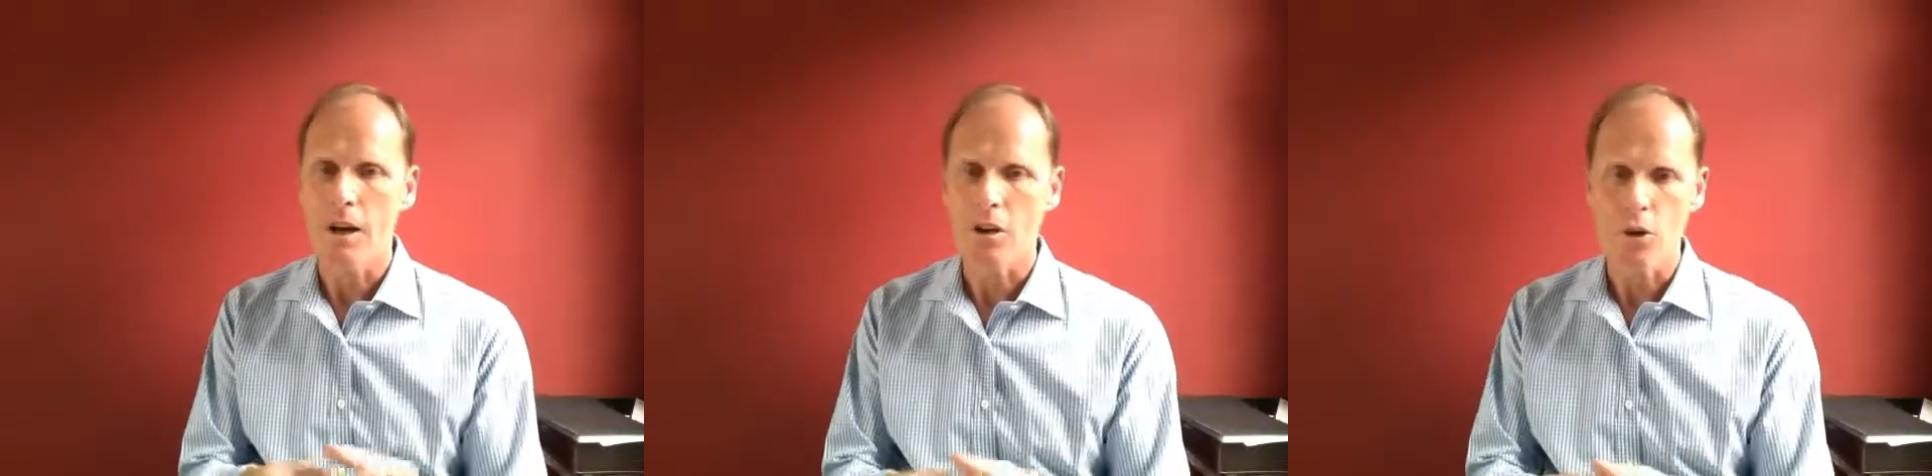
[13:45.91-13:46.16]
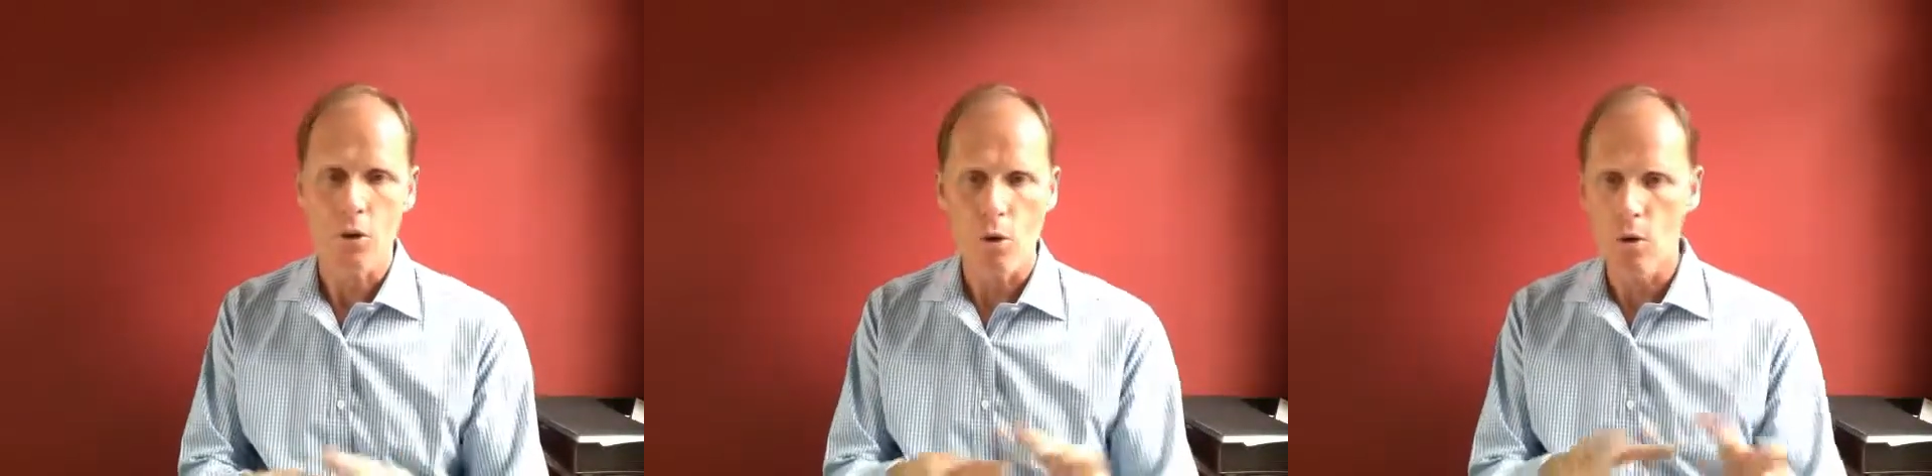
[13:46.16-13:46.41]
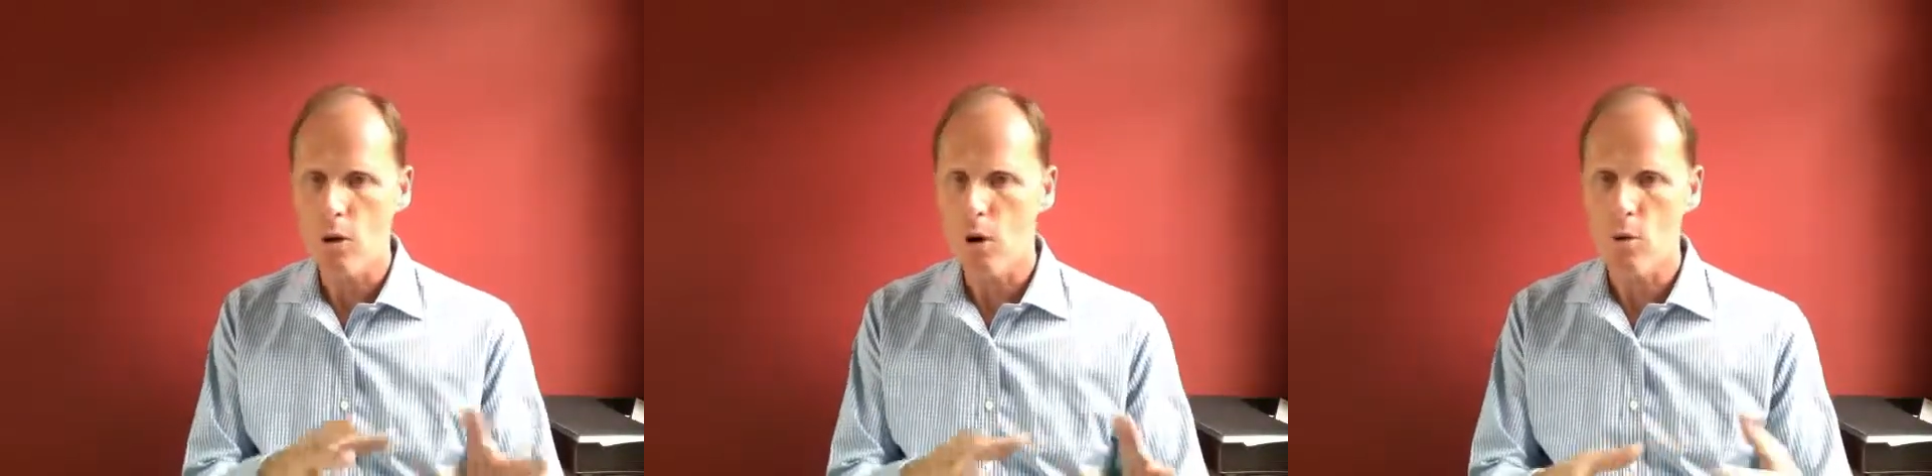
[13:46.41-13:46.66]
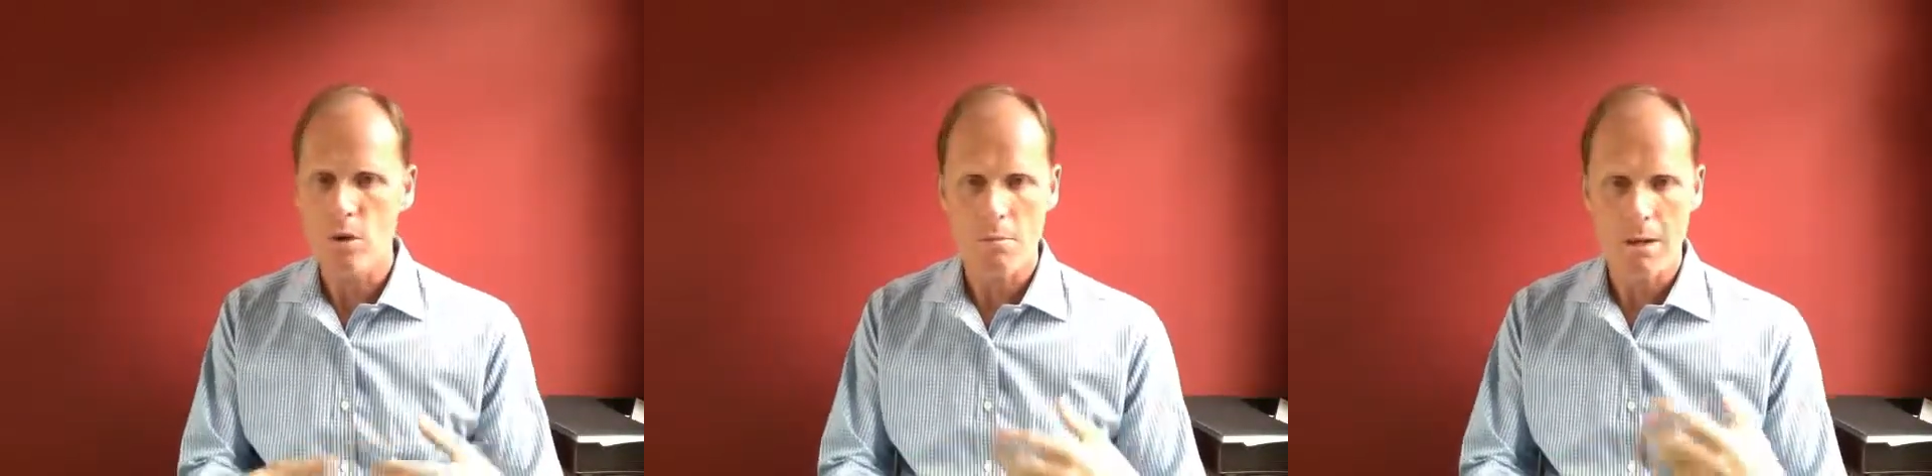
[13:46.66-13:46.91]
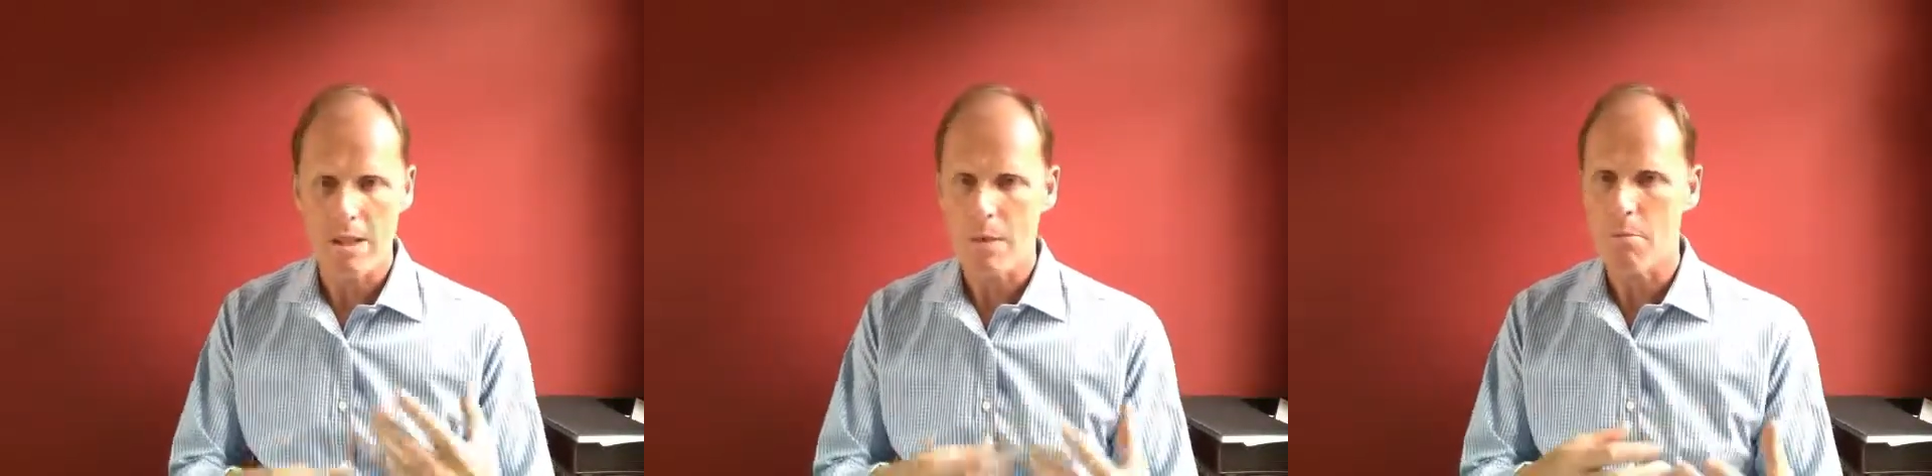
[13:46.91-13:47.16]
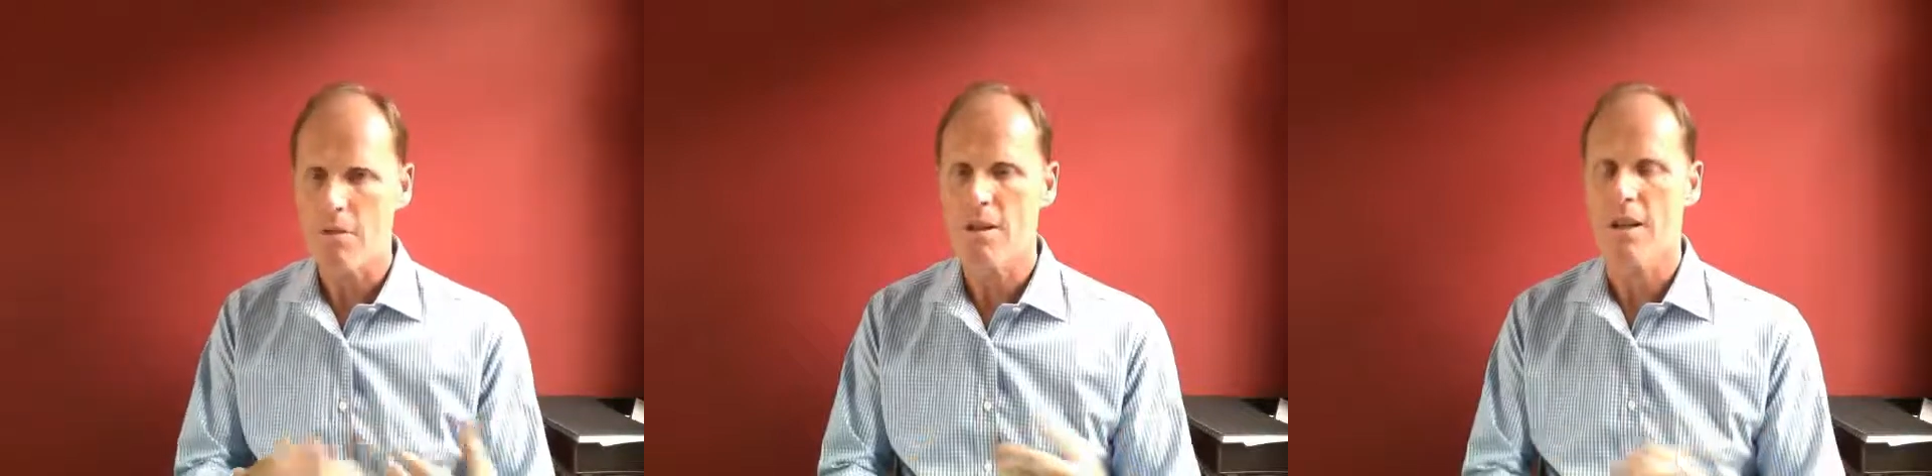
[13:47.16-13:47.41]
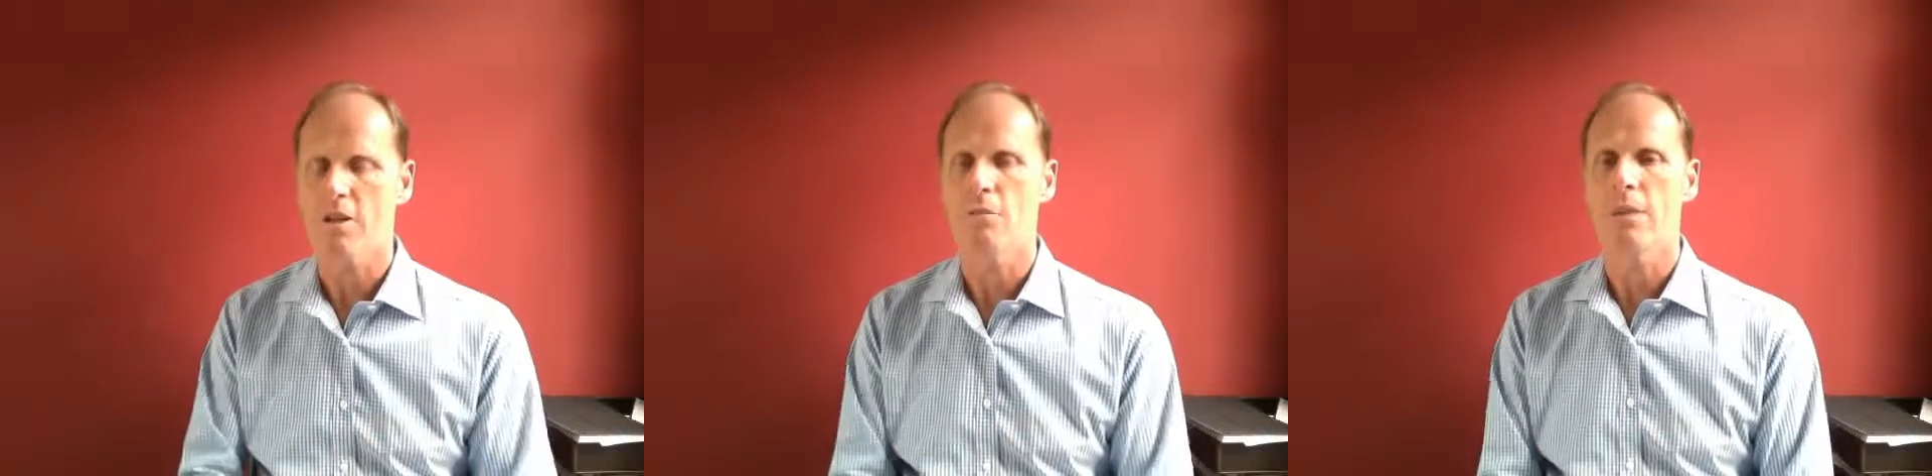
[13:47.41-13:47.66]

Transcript: Your automatic protection